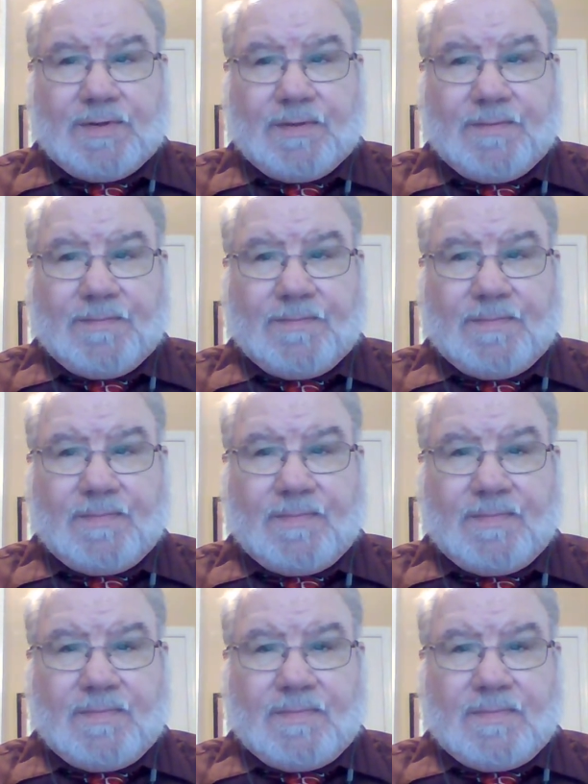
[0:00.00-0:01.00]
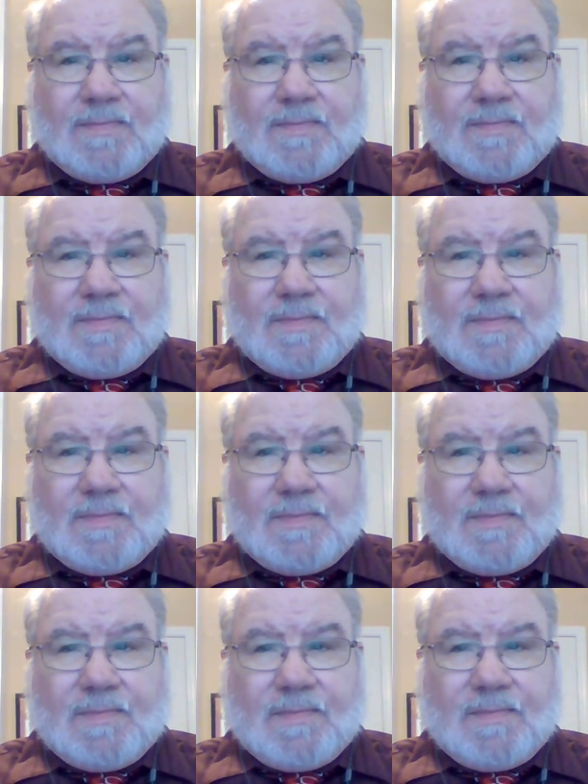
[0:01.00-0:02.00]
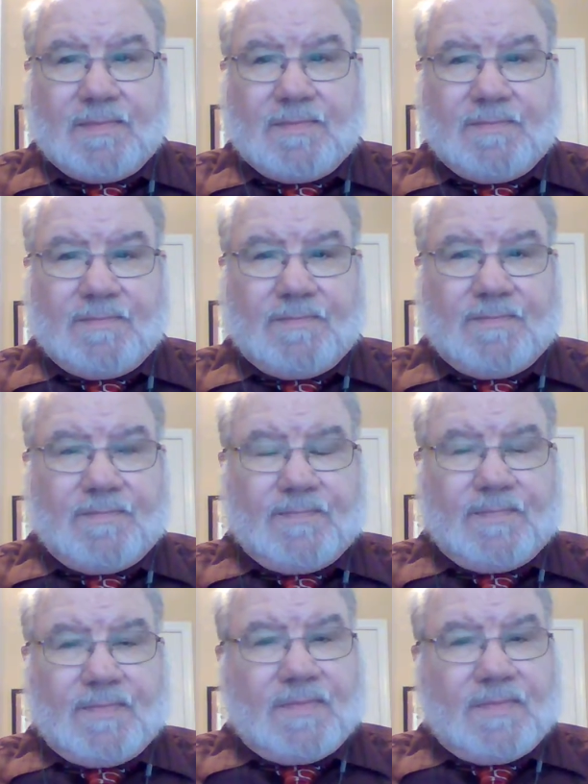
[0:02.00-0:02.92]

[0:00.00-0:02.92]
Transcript: No one is speaking in this clip.